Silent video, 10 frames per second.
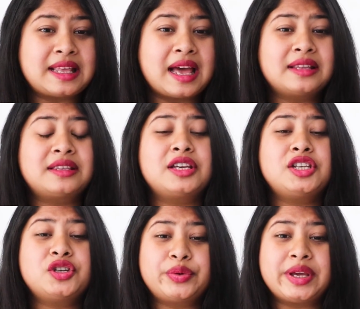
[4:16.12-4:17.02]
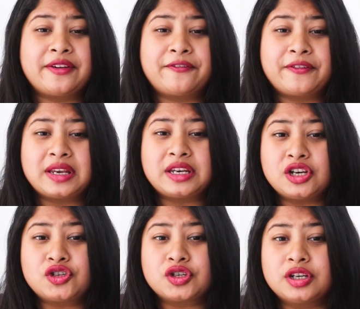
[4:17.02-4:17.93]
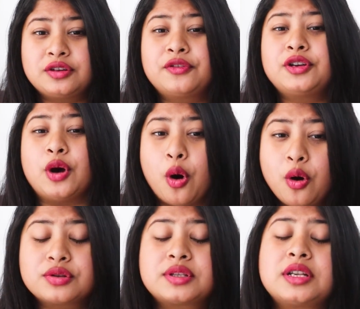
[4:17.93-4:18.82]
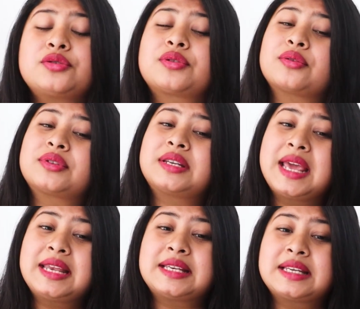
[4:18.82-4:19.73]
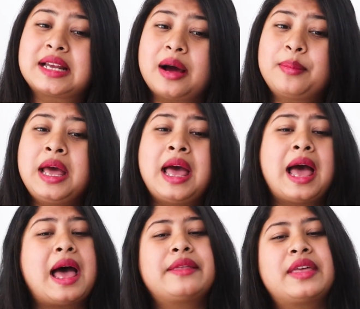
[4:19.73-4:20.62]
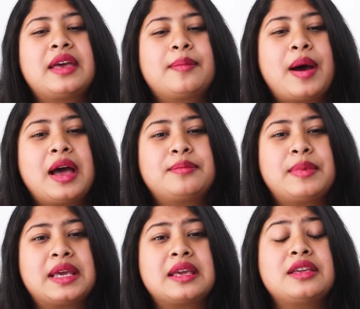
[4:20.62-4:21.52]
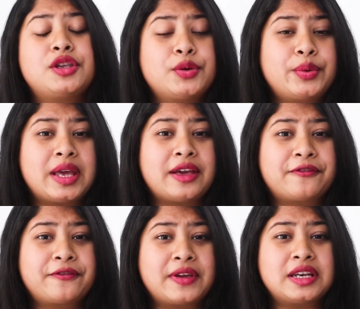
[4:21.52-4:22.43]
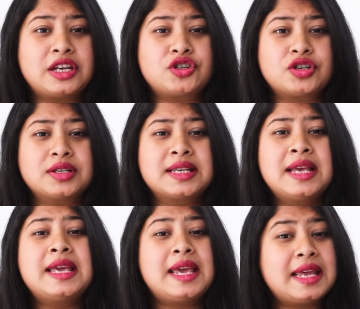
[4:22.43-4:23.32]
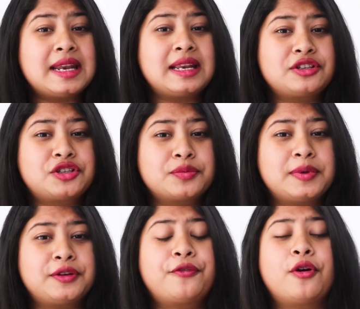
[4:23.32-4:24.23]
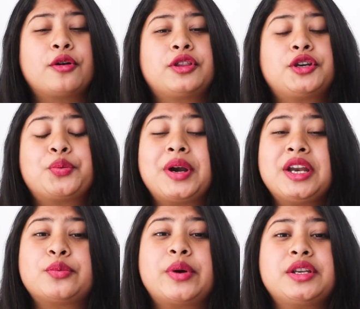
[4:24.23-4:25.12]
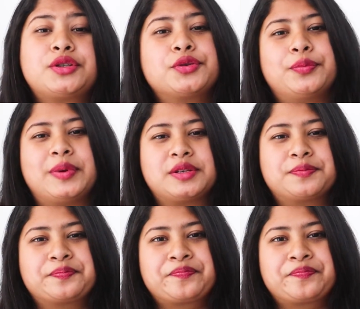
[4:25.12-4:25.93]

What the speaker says: that the UEFA nation would host the 2018 Cup and thereby making UEFA nations ineligible for the 2022 bid.